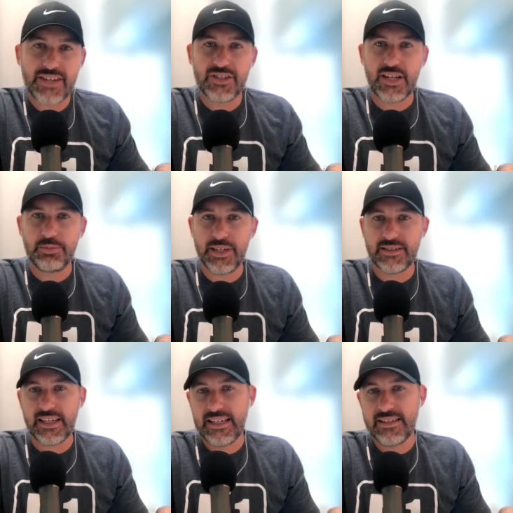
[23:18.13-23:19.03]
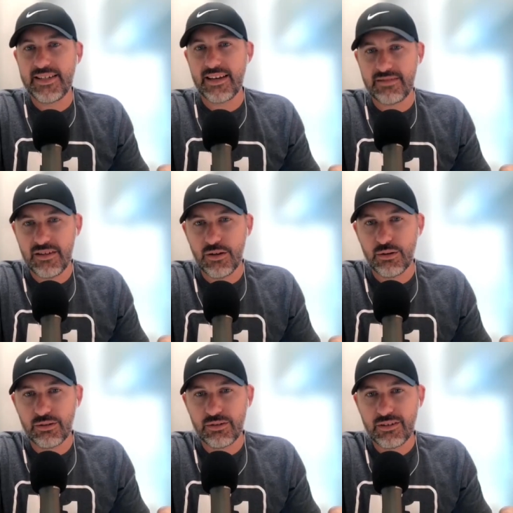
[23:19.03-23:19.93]
imagine that a place like
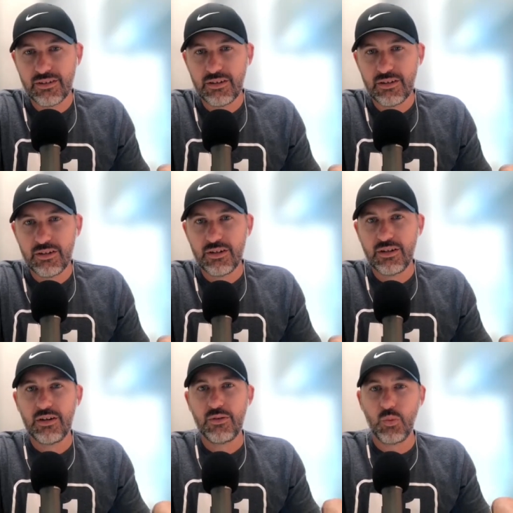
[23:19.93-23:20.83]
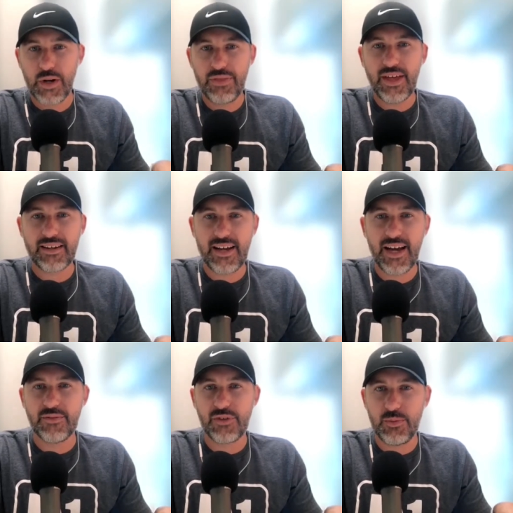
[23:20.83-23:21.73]
ETSU with that
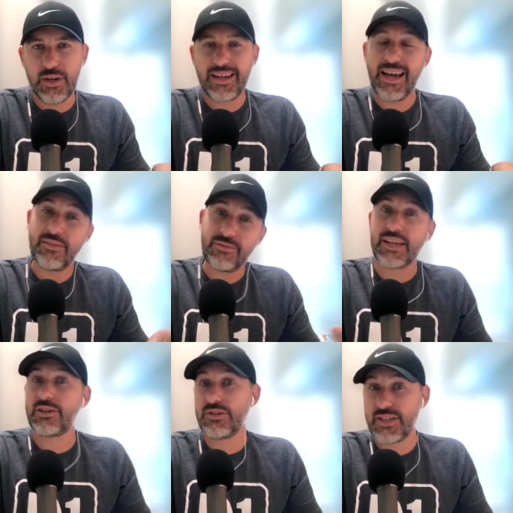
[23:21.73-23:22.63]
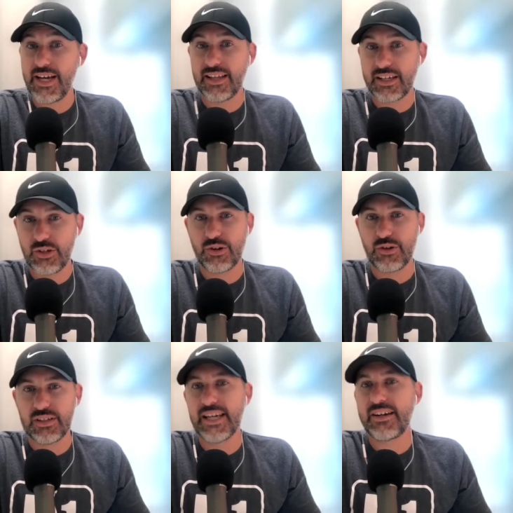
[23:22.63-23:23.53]
kind of community, kind of like you said, like
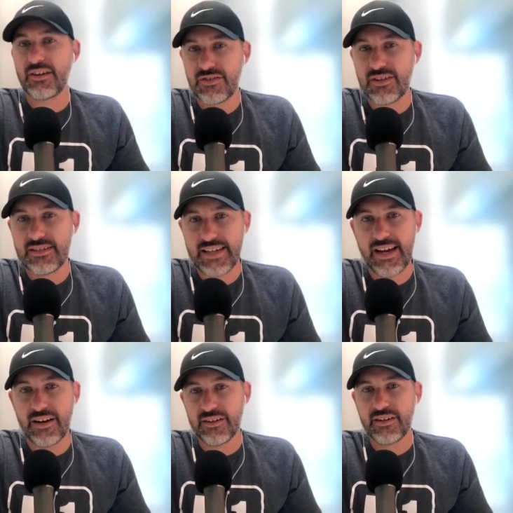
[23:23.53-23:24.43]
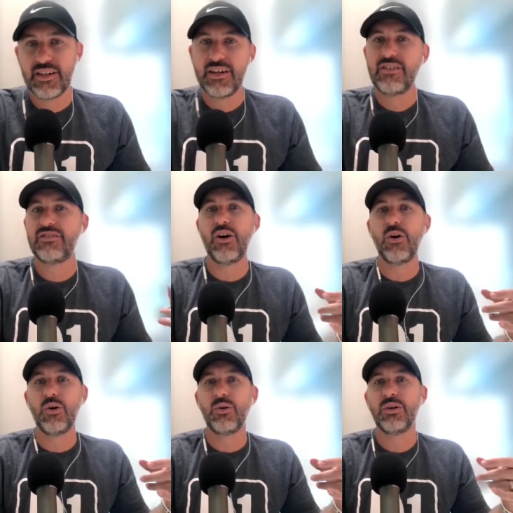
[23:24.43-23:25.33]
you're the Lakers in town.
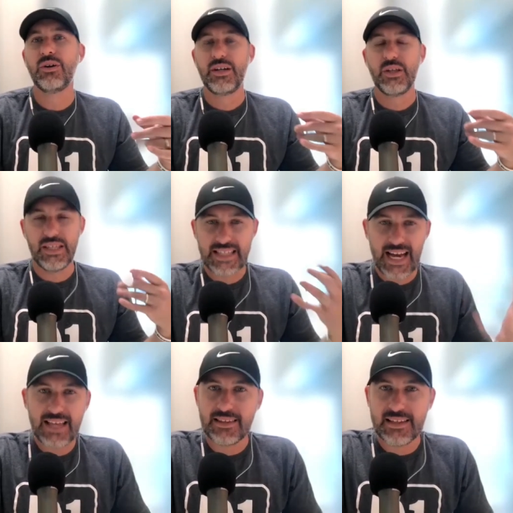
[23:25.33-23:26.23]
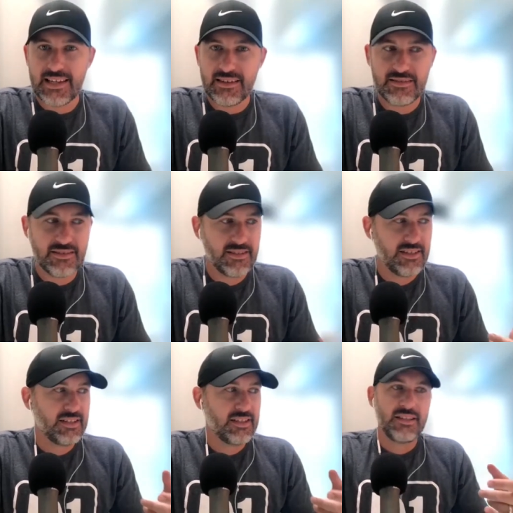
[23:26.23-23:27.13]
So these athletes,
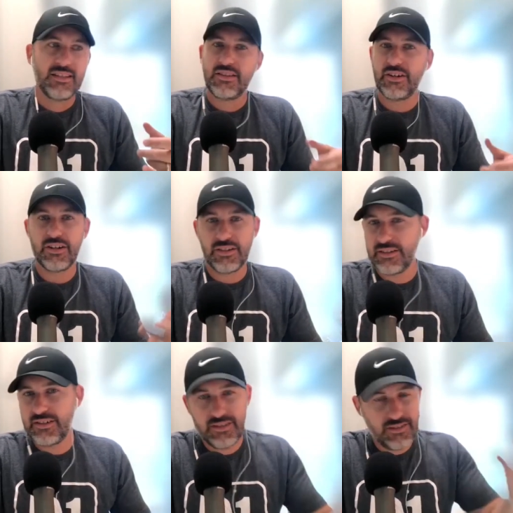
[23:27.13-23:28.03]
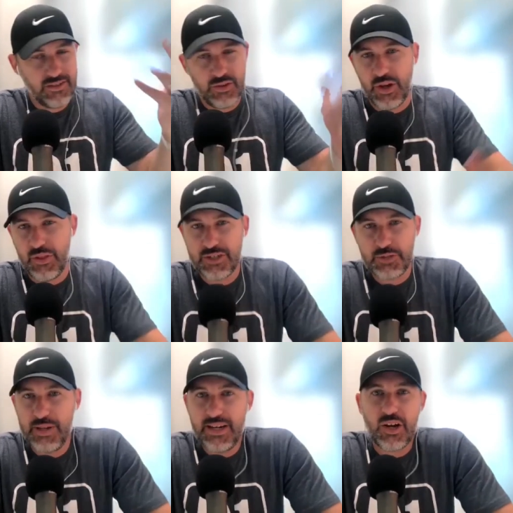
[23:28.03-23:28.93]
they're they're
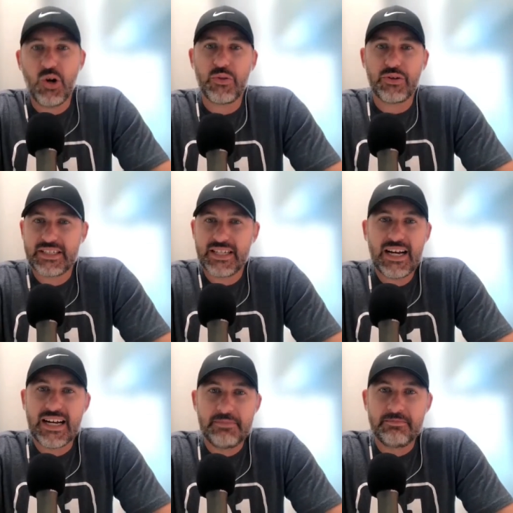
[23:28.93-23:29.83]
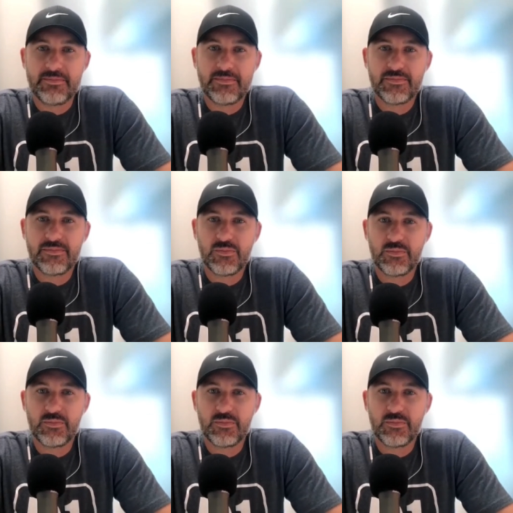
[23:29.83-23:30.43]
spending all their time